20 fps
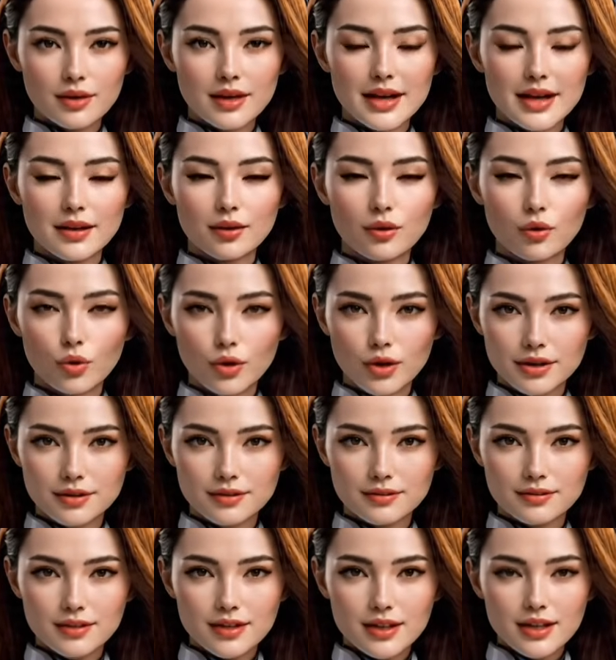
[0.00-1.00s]
and it does
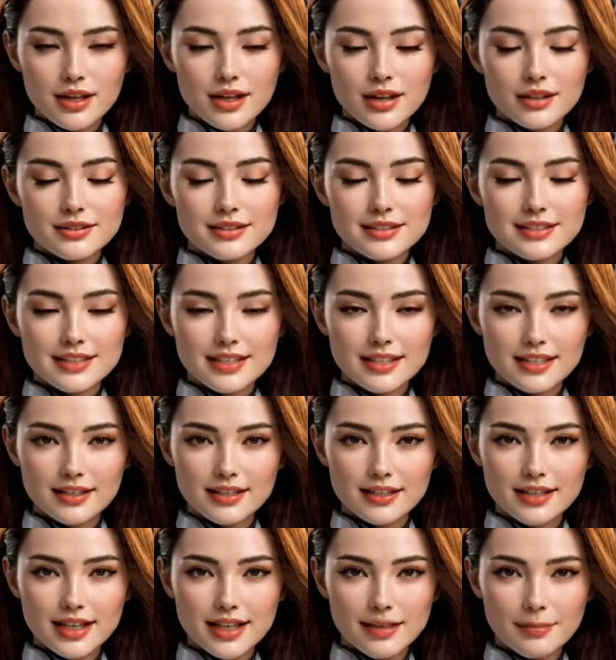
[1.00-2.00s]
not move again until that
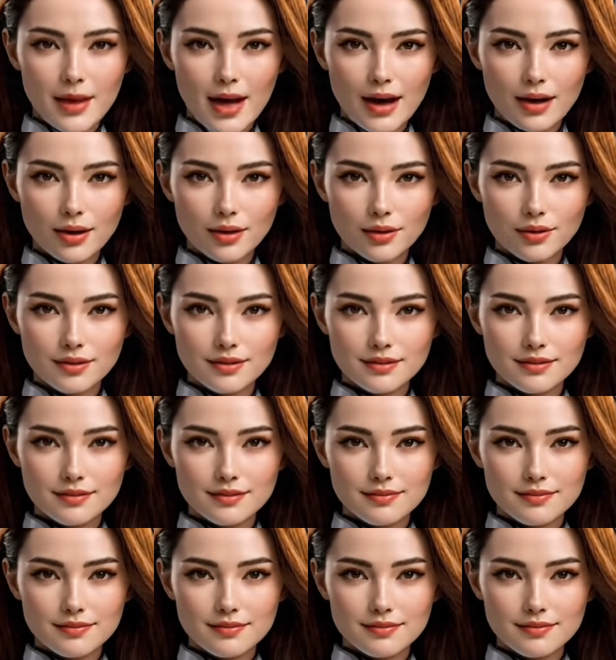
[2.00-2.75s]
pawn is gone.